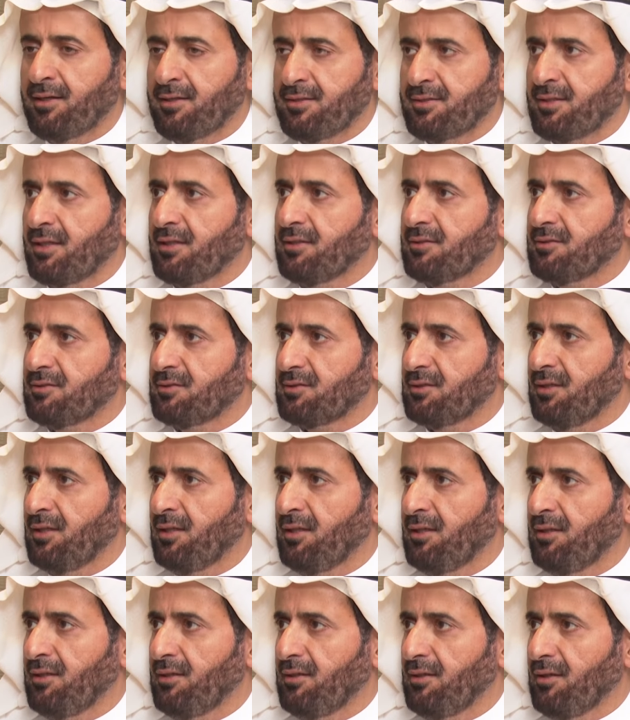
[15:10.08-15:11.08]
results
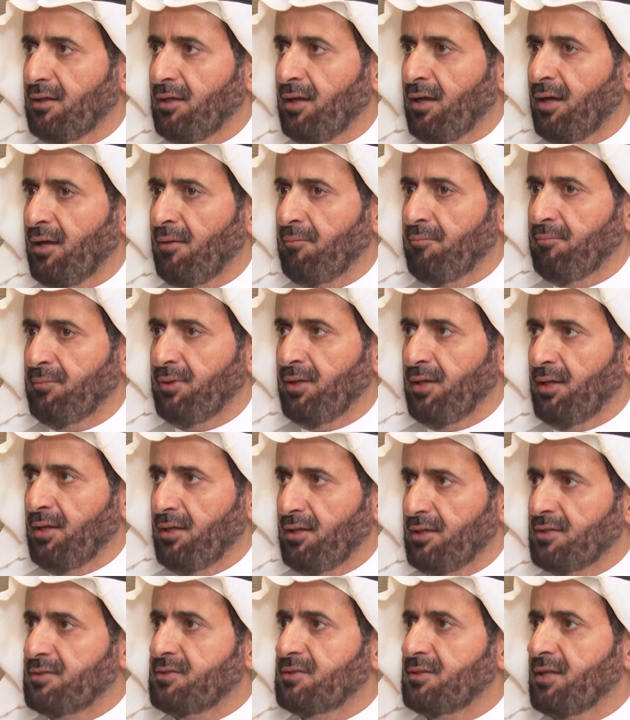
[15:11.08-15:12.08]
in,
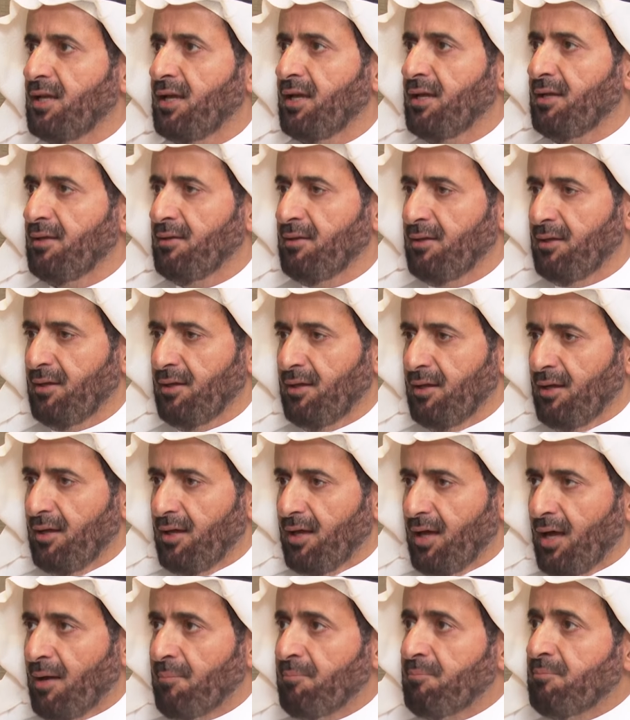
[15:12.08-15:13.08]
let's say,
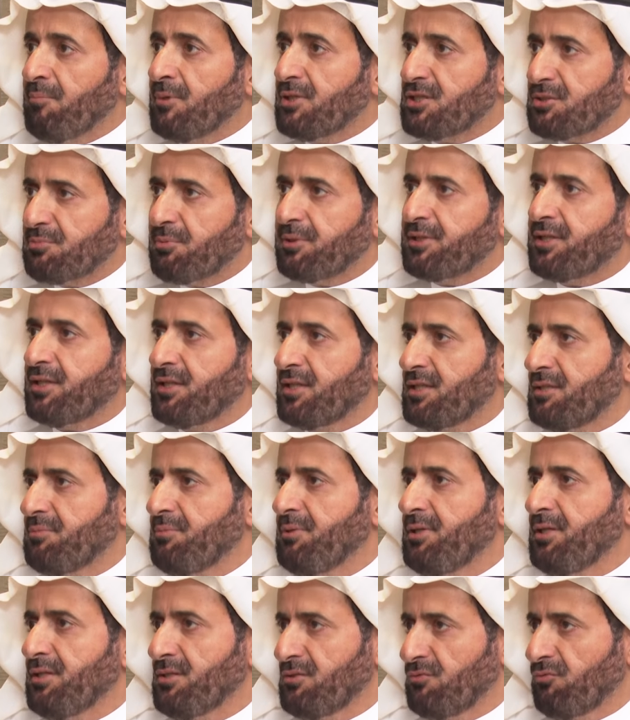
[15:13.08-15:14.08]
a much better
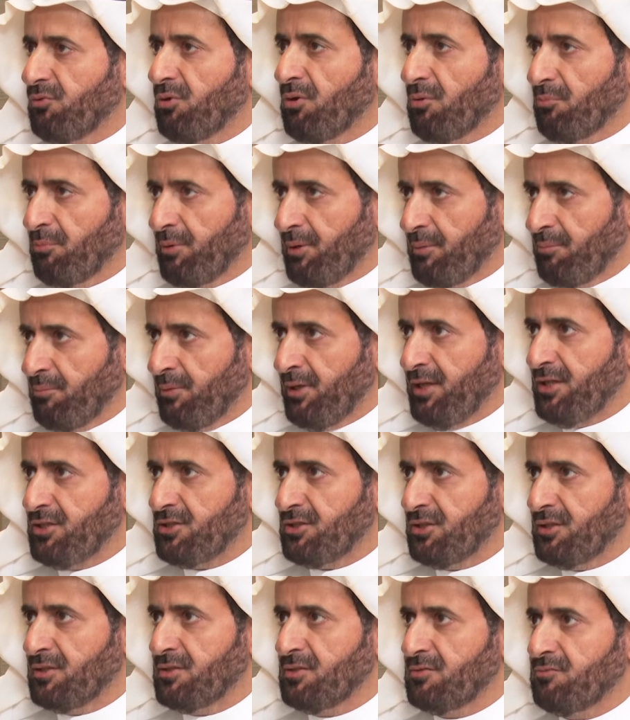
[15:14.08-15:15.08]
experience for
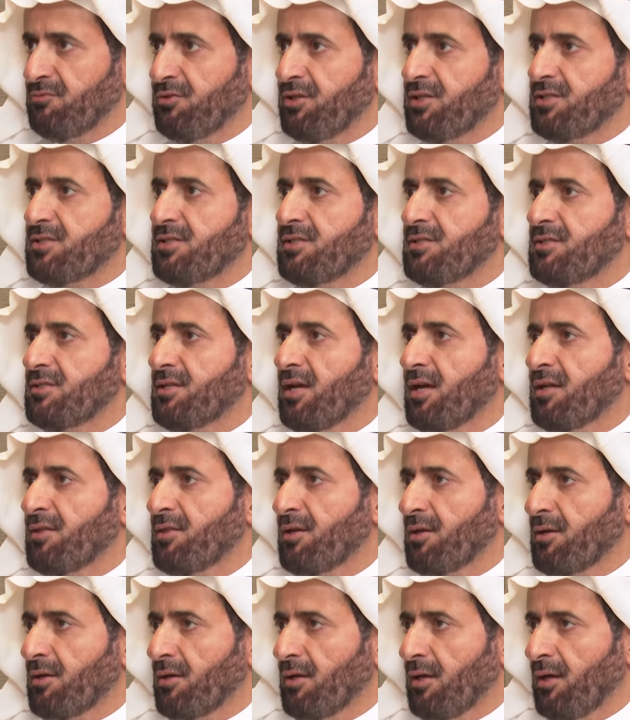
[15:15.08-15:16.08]
Malaysians versus
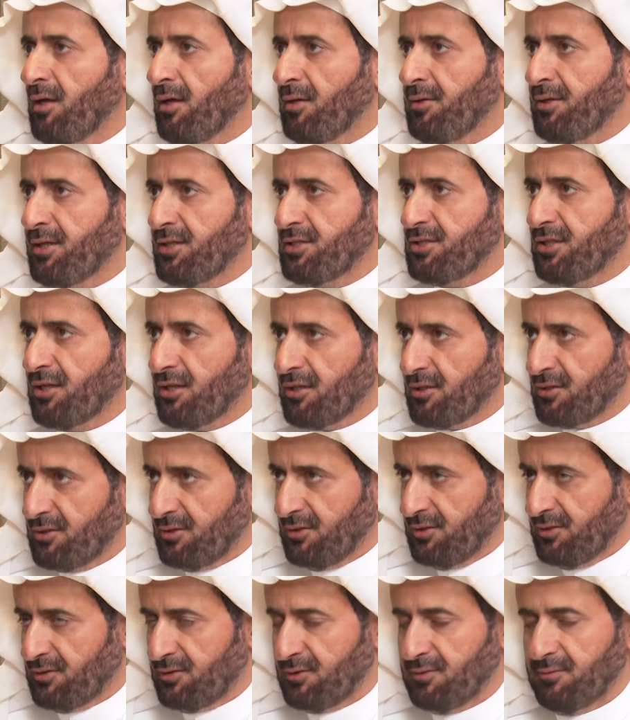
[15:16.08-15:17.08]
other
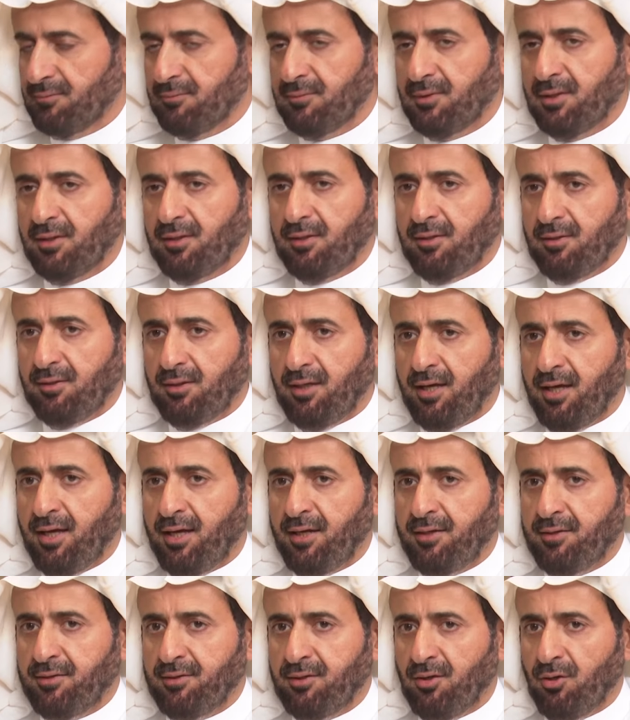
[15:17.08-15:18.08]
nationalities.
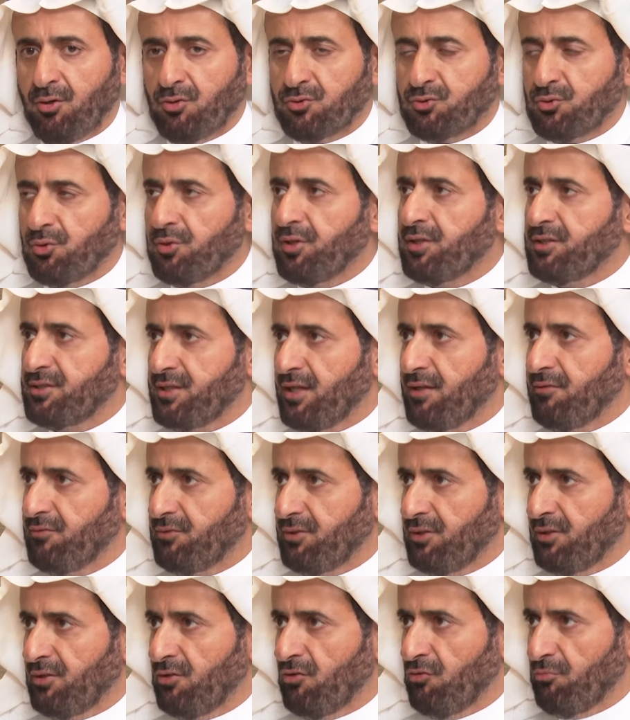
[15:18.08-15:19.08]
And also the
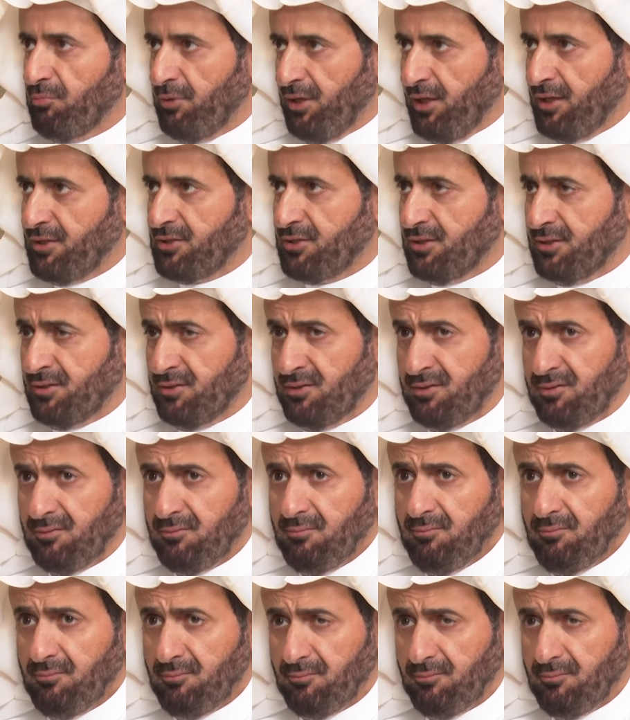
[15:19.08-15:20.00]
safety of Malaysians